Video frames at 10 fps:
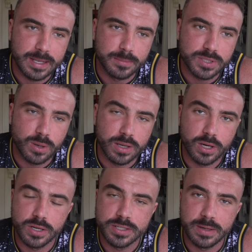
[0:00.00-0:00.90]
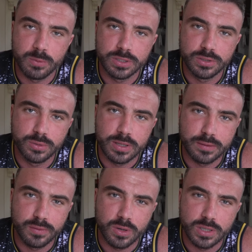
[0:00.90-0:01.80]
So I encourage anyone to do that
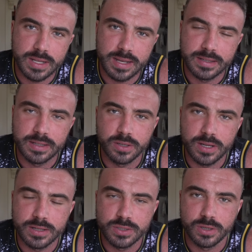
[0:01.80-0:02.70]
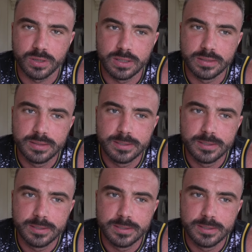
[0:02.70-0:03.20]
if you are dieting and you're kind of struggling.